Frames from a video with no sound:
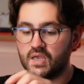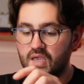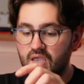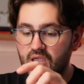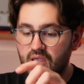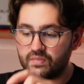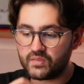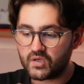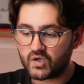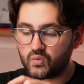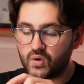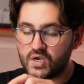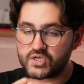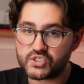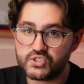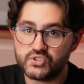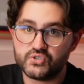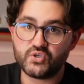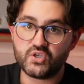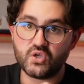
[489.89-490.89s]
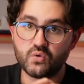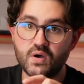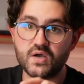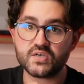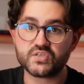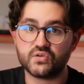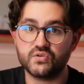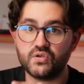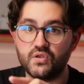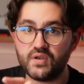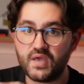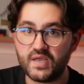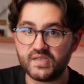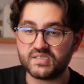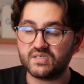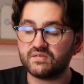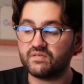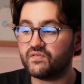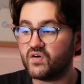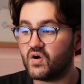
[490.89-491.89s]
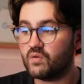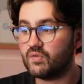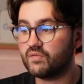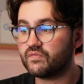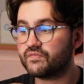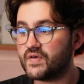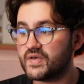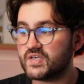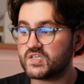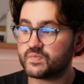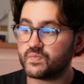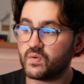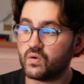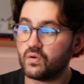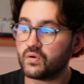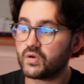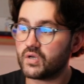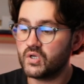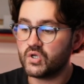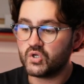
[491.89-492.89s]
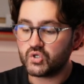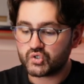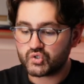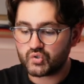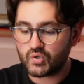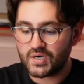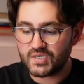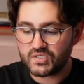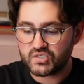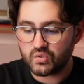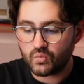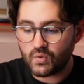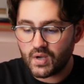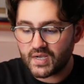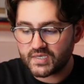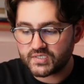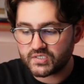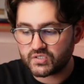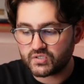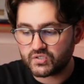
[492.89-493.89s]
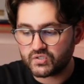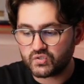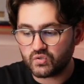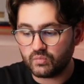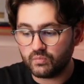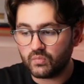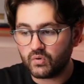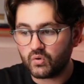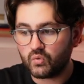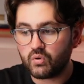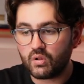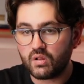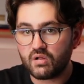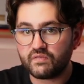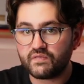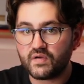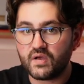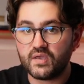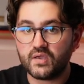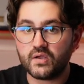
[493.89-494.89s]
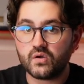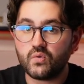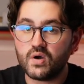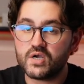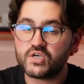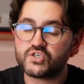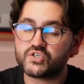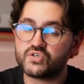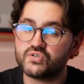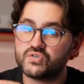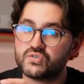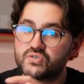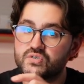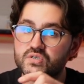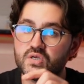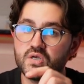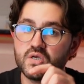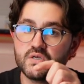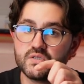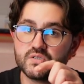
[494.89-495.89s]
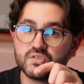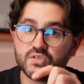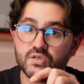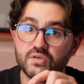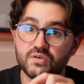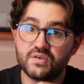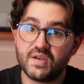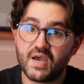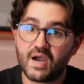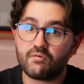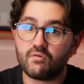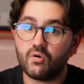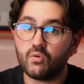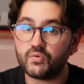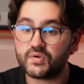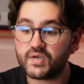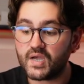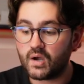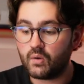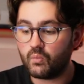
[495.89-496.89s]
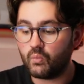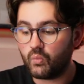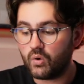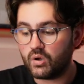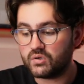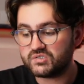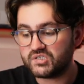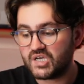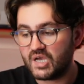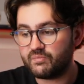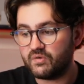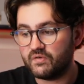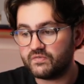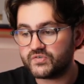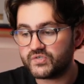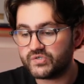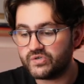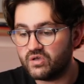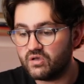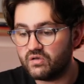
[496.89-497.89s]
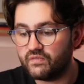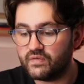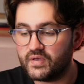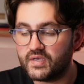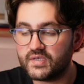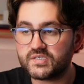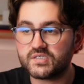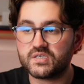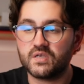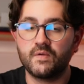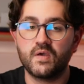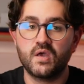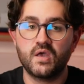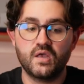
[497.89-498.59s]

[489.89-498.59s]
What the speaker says: In the questions that you ask on your native form on Facebook, try to ask some qualifying questions to narrow down what type of service.